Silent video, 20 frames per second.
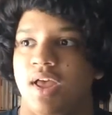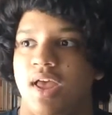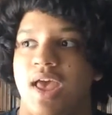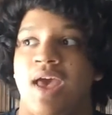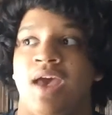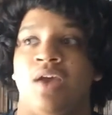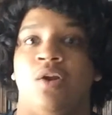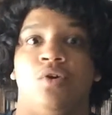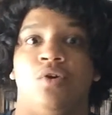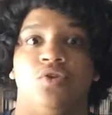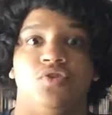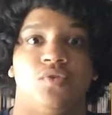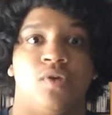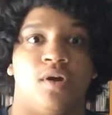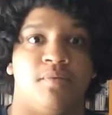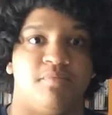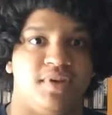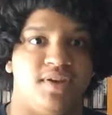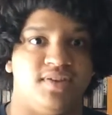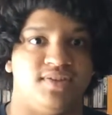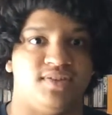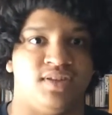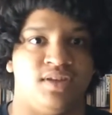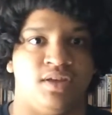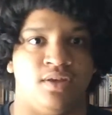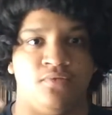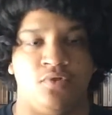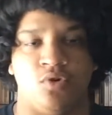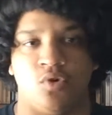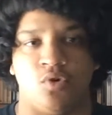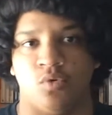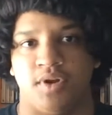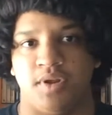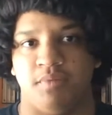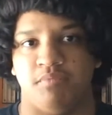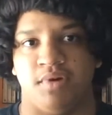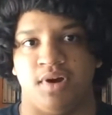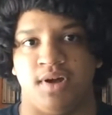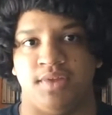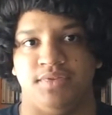and also on PC if you already
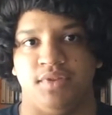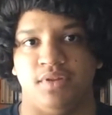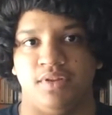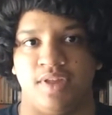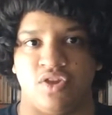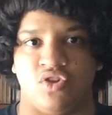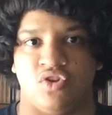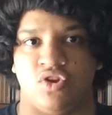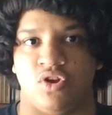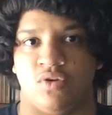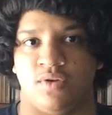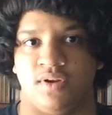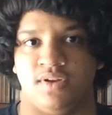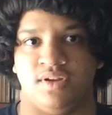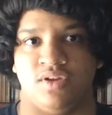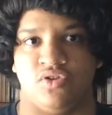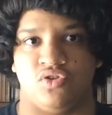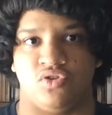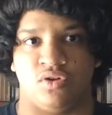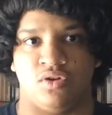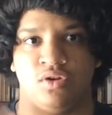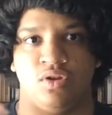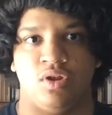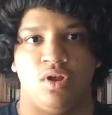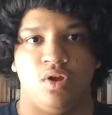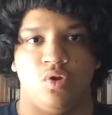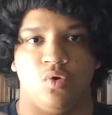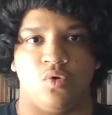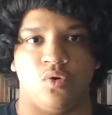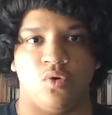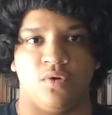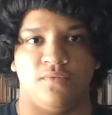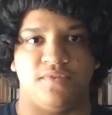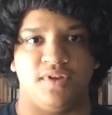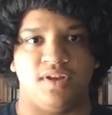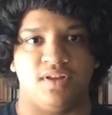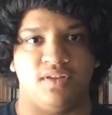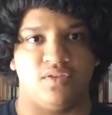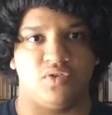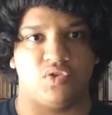bought the Legendary Edition or
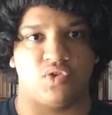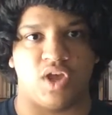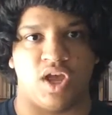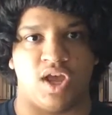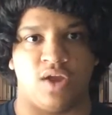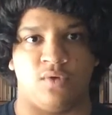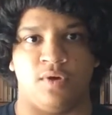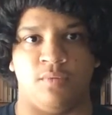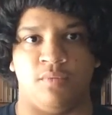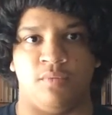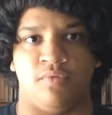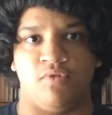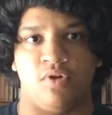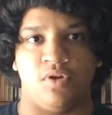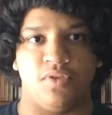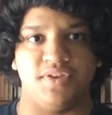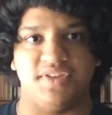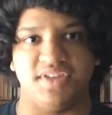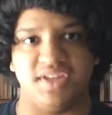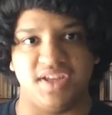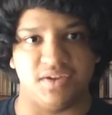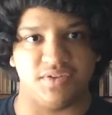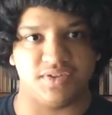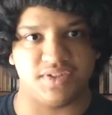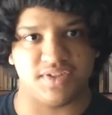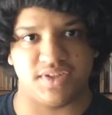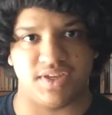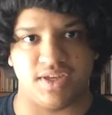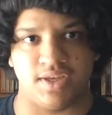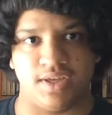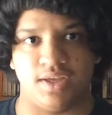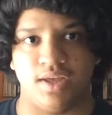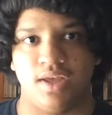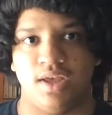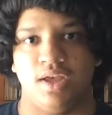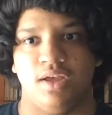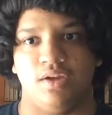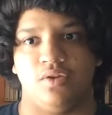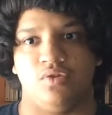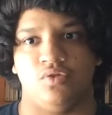Vanilla Skyrim with all the DLC
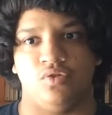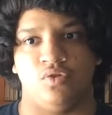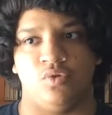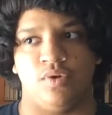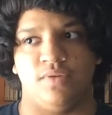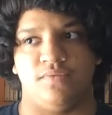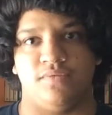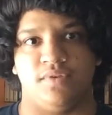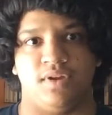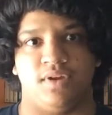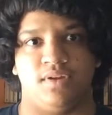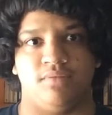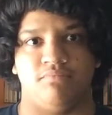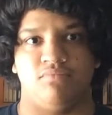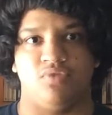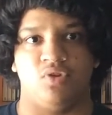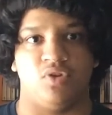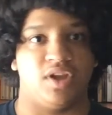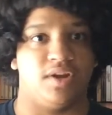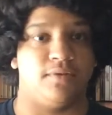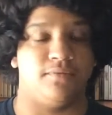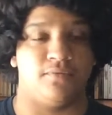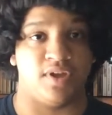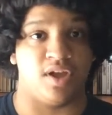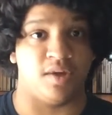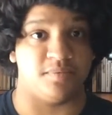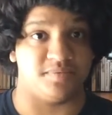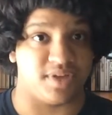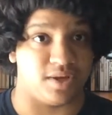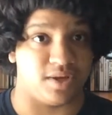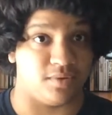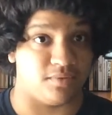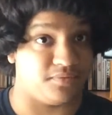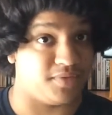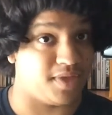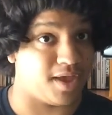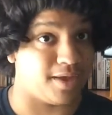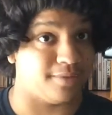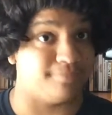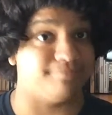included with it. You'll get a free update with
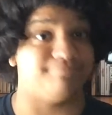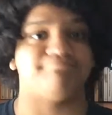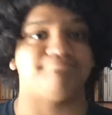that.